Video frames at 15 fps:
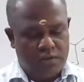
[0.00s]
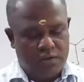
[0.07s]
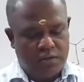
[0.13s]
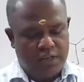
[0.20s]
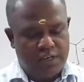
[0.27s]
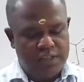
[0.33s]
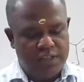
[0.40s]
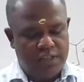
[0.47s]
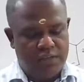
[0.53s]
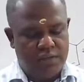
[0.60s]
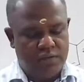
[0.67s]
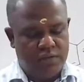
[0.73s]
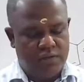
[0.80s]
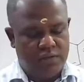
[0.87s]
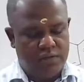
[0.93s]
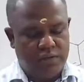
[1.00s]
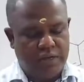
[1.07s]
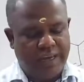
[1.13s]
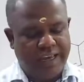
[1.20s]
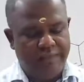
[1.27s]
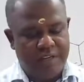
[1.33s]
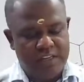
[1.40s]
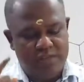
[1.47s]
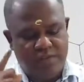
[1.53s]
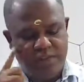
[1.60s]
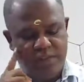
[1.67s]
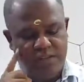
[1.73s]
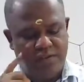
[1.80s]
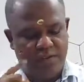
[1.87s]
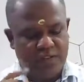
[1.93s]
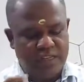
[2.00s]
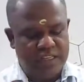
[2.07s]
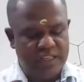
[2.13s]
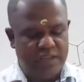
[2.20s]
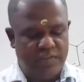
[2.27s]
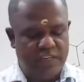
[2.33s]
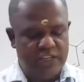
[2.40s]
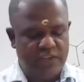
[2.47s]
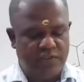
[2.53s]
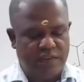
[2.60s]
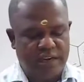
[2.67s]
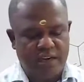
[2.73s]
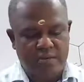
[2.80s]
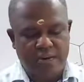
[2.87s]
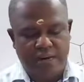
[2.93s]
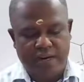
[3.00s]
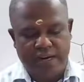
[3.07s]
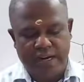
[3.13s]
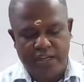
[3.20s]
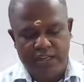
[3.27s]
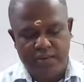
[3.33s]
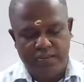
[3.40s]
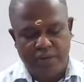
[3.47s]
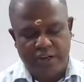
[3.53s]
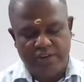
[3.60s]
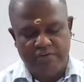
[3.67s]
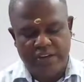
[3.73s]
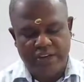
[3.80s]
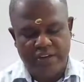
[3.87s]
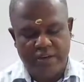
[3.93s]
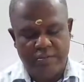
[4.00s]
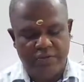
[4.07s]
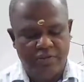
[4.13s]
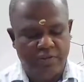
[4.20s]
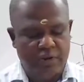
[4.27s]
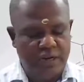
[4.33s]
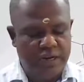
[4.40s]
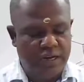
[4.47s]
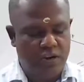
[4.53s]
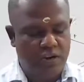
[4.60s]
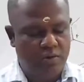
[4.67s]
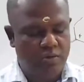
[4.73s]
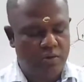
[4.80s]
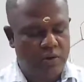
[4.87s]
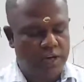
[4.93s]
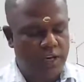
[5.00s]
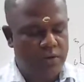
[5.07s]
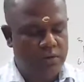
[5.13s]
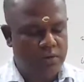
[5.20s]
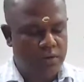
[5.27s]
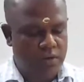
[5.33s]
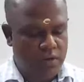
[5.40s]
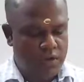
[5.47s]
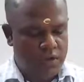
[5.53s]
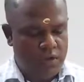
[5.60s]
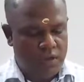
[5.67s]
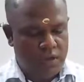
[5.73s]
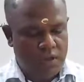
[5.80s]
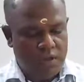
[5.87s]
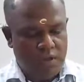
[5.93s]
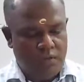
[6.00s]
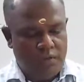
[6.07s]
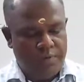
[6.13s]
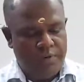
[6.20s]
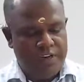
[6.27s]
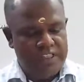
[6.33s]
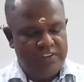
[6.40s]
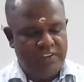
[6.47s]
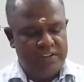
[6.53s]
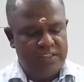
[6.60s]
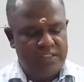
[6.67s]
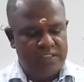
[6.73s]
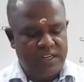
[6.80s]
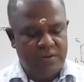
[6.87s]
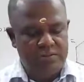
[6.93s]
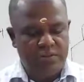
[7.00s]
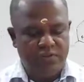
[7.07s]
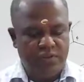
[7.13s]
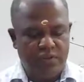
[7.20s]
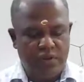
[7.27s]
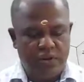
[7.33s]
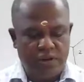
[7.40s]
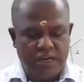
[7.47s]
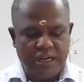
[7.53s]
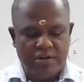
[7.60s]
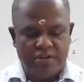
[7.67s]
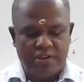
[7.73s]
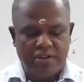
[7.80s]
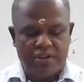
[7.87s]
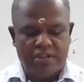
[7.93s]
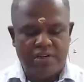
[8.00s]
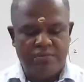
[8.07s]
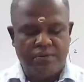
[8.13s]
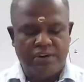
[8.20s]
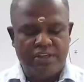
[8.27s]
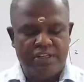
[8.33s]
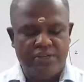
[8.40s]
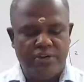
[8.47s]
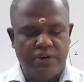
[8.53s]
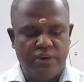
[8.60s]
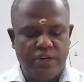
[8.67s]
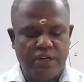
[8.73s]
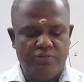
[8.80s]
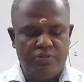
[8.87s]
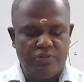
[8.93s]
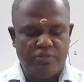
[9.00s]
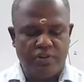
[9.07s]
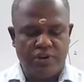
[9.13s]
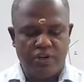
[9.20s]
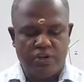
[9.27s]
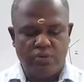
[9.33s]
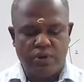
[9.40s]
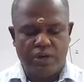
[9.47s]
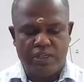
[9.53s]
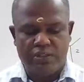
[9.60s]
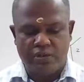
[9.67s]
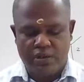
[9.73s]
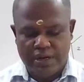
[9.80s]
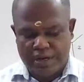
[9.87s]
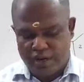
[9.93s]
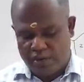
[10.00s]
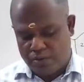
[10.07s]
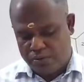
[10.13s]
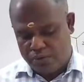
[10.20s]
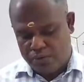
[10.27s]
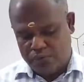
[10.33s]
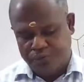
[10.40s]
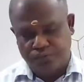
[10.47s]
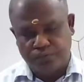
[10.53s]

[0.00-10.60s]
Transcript: Next, Liebig's method for the estimation of carbon hydrogen. 0.5 gram of an organic compound gave 1.76 grams of carbon dioxide and 0.72 grams of water. What is organic compound?